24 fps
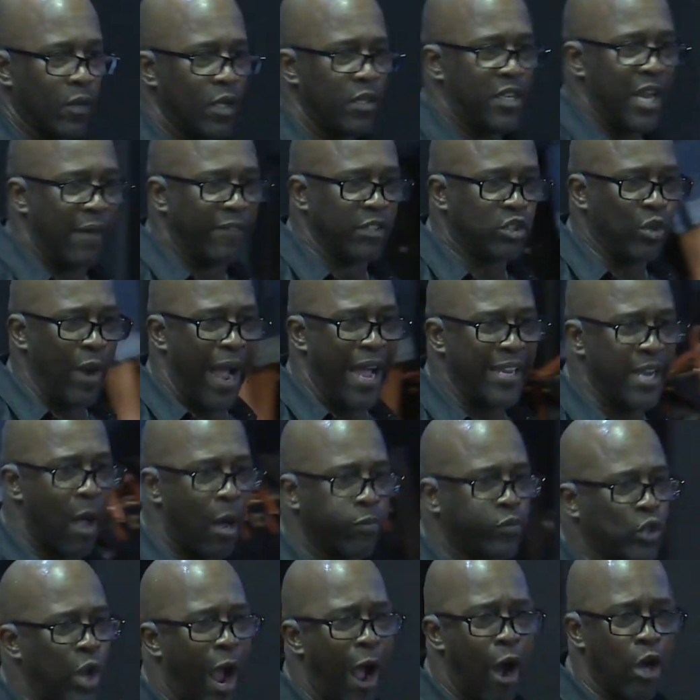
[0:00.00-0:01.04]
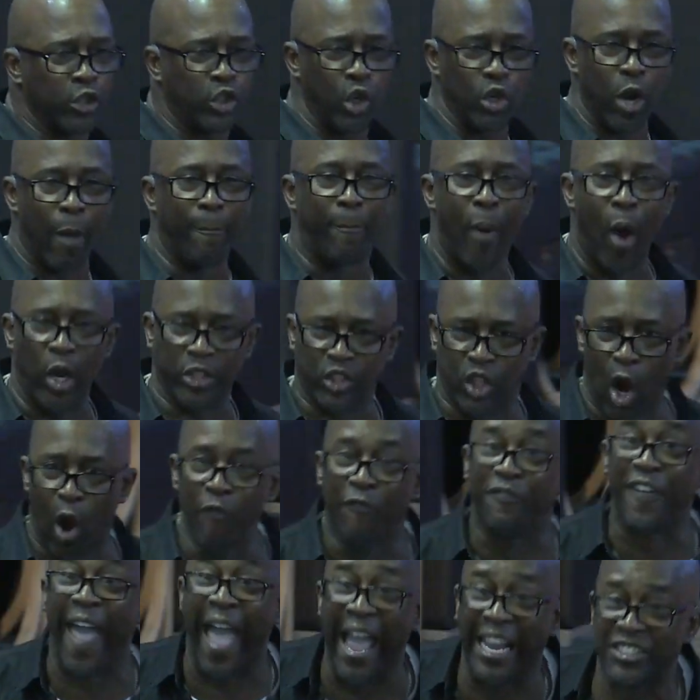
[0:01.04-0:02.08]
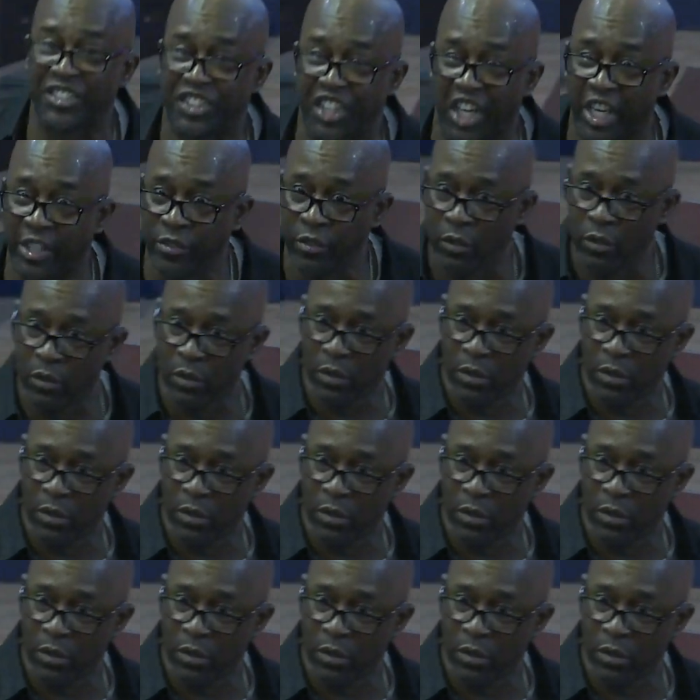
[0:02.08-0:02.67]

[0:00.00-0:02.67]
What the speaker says: The devil trying to cause you to abort your vision.